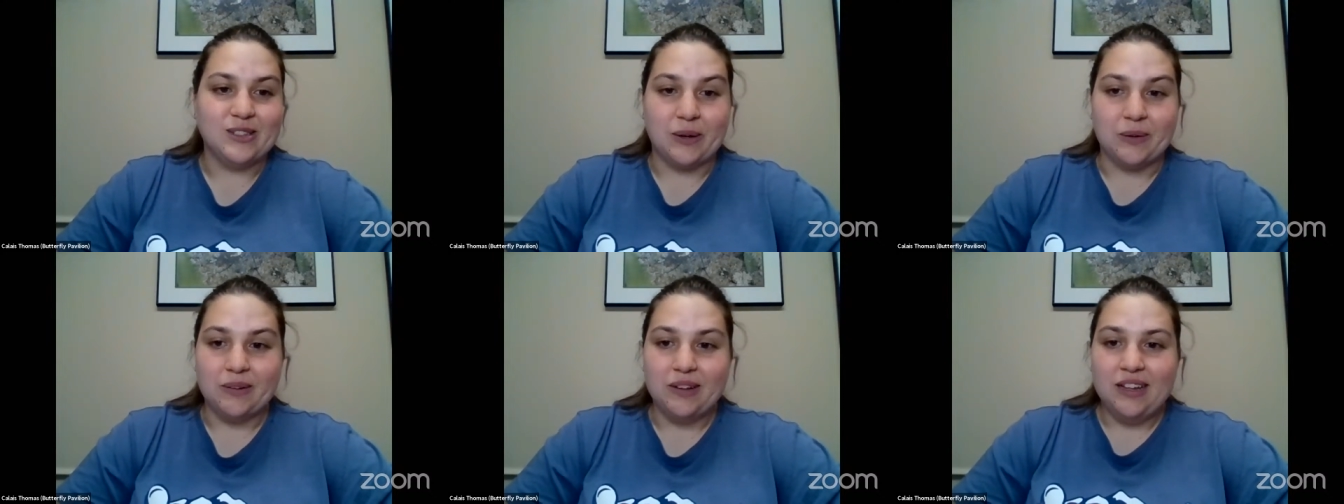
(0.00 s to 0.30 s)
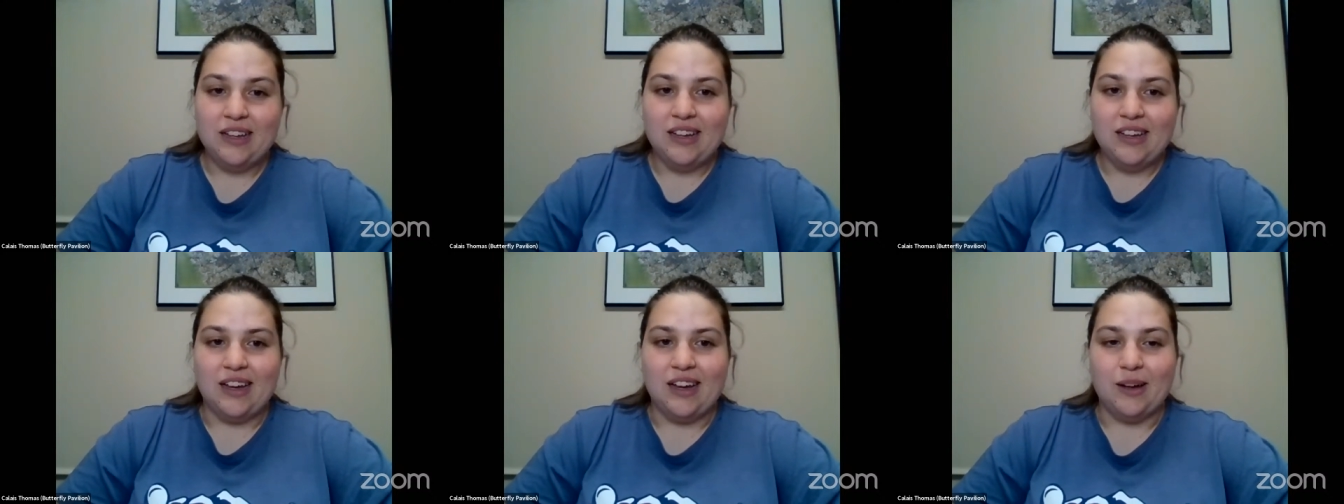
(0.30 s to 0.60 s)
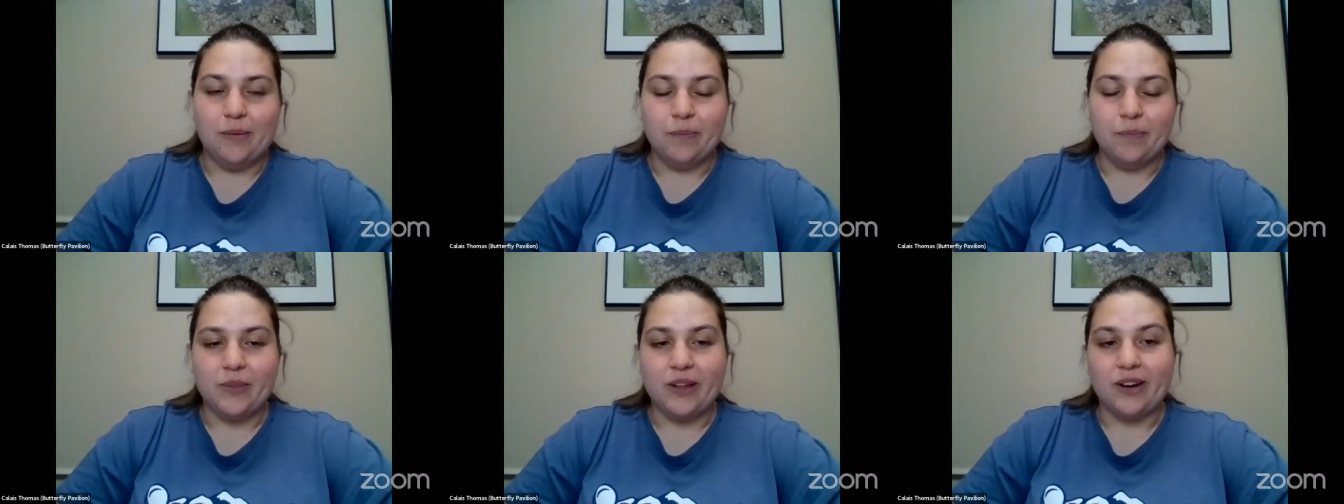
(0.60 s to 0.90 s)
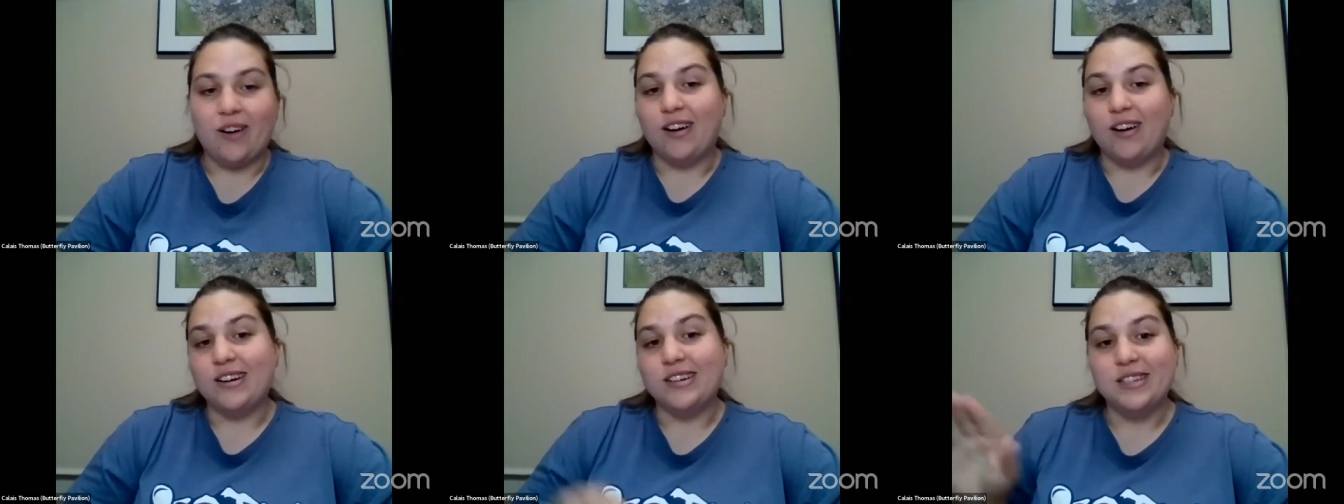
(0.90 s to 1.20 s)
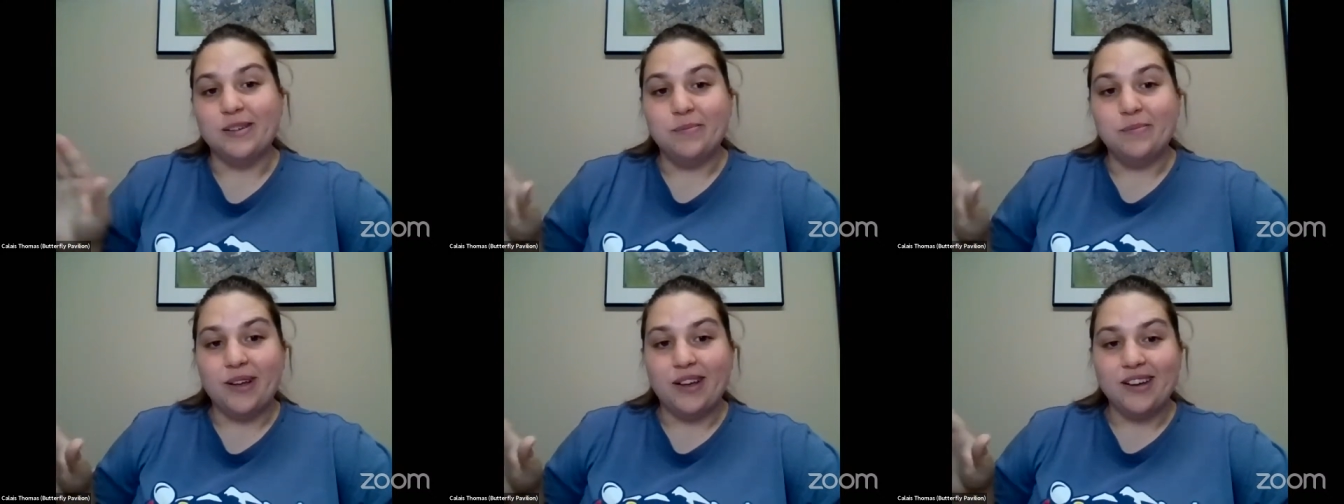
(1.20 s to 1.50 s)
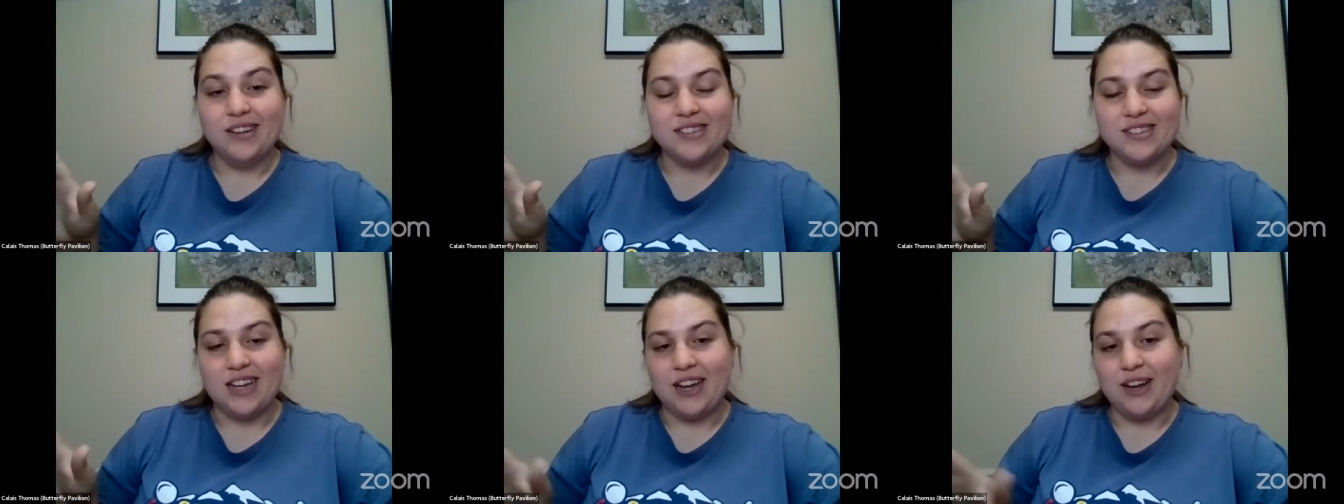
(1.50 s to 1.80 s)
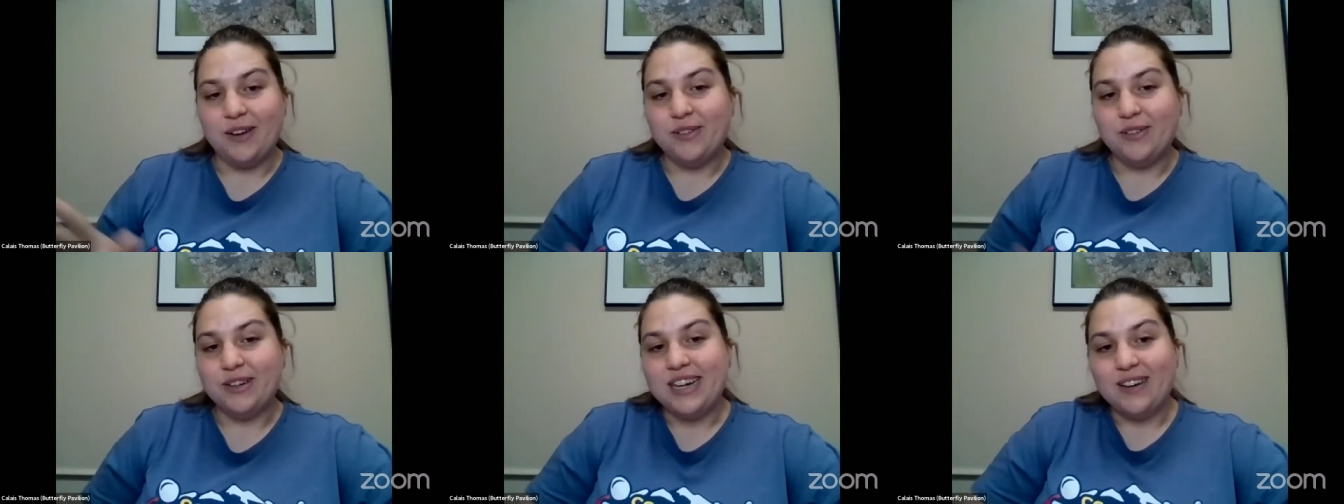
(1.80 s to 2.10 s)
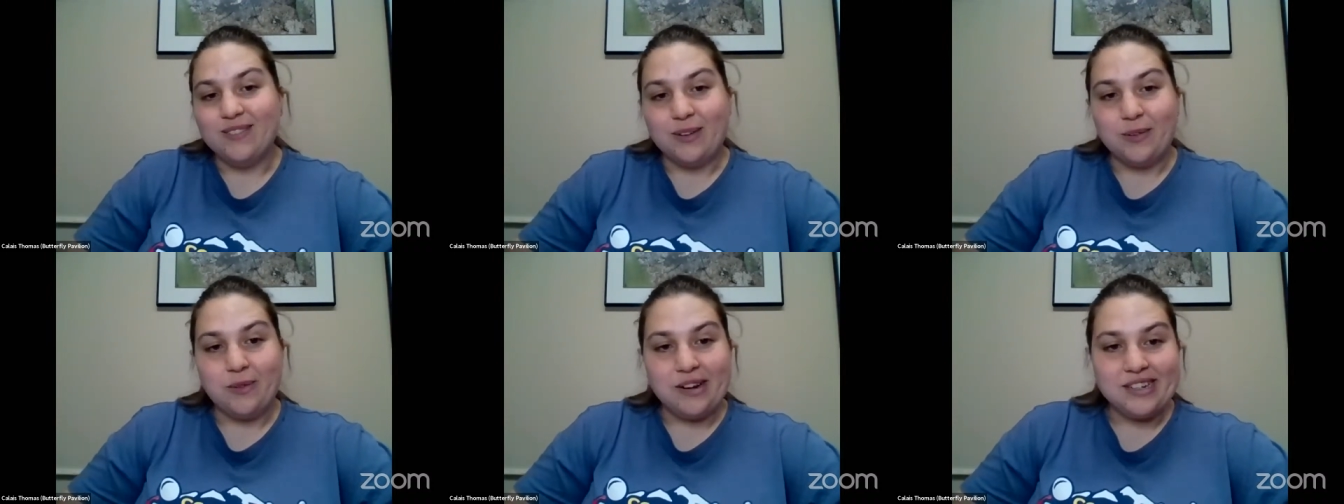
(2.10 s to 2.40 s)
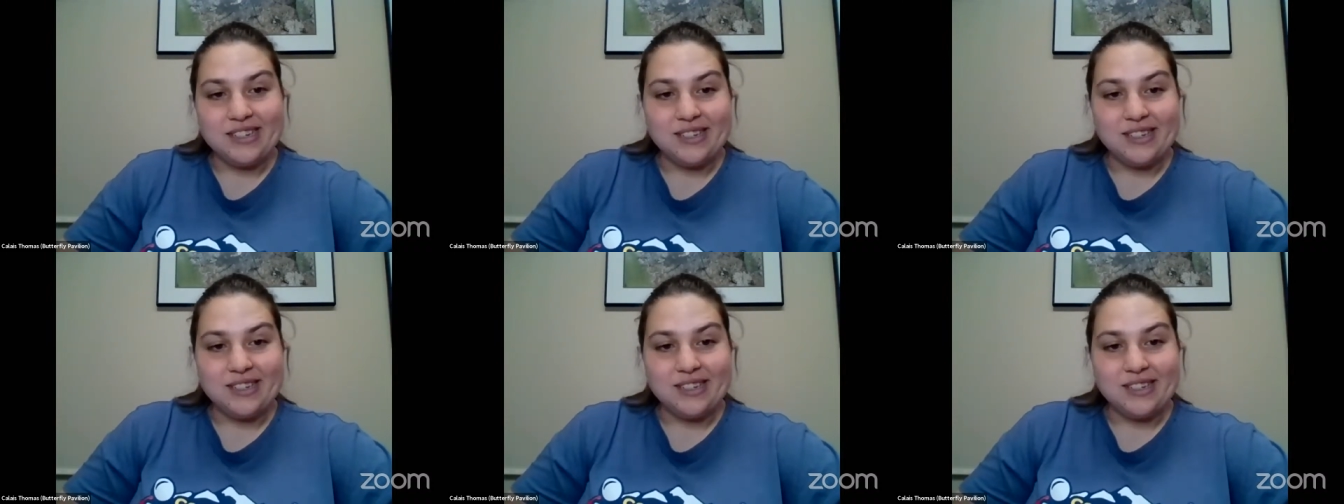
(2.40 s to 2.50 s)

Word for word: So um, there are some bugs I would never